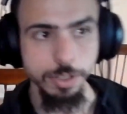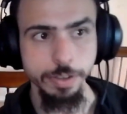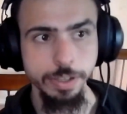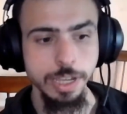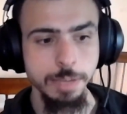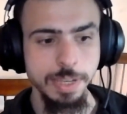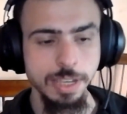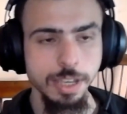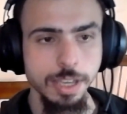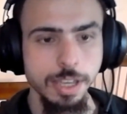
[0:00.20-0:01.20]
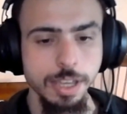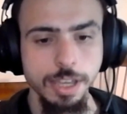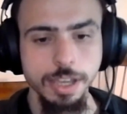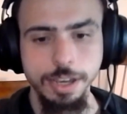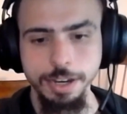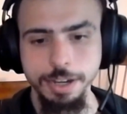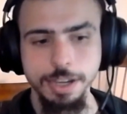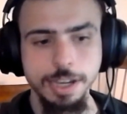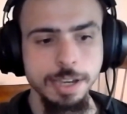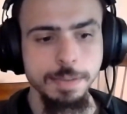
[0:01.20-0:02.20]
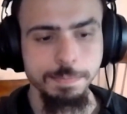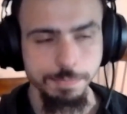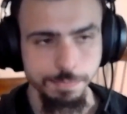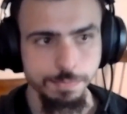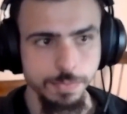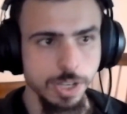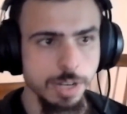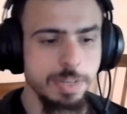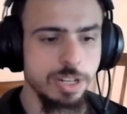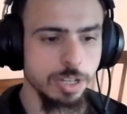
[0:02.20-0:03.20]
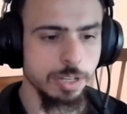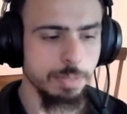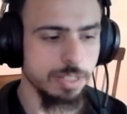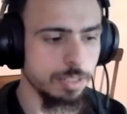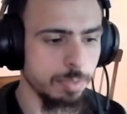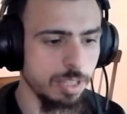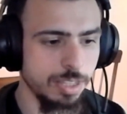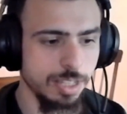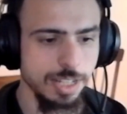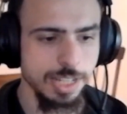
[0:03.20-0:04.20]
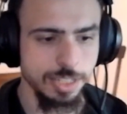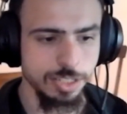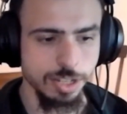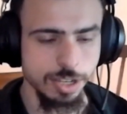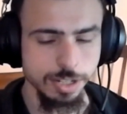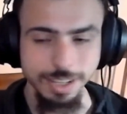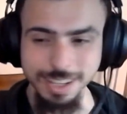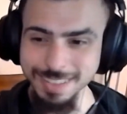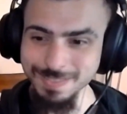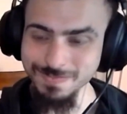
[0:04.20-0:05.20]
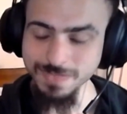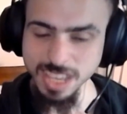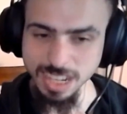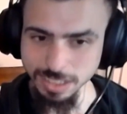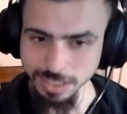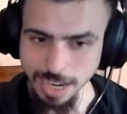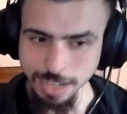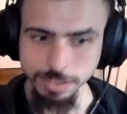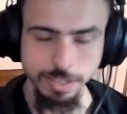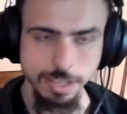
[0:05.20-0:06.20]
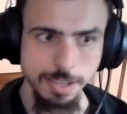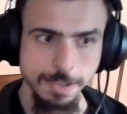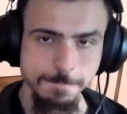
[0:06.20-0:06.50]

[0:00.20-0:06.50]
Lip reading: Vucari-gaming, and I'm going to be talking about something that is not exactly